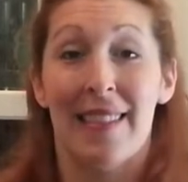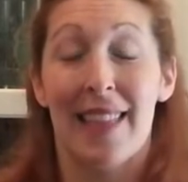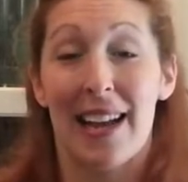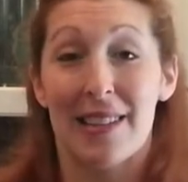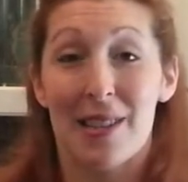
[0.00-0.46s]

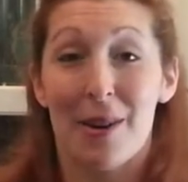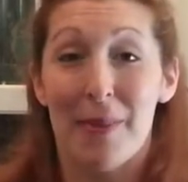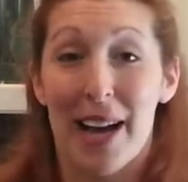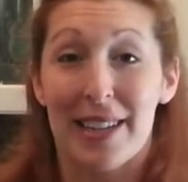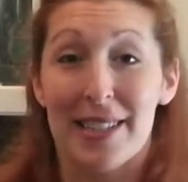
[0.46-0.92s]
Thanks so
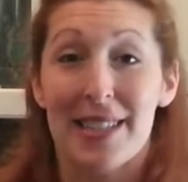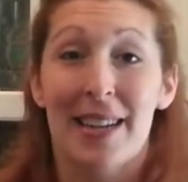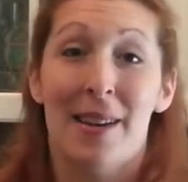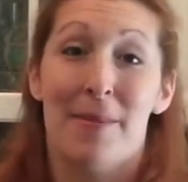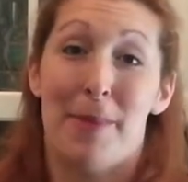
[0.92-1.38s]
much.
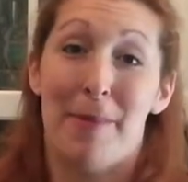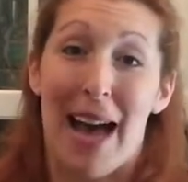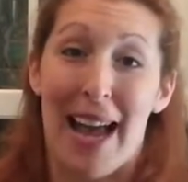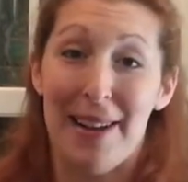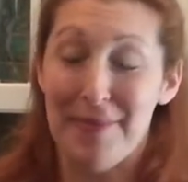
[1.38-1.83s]
Bye
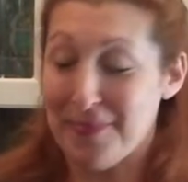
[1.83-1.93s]
bye.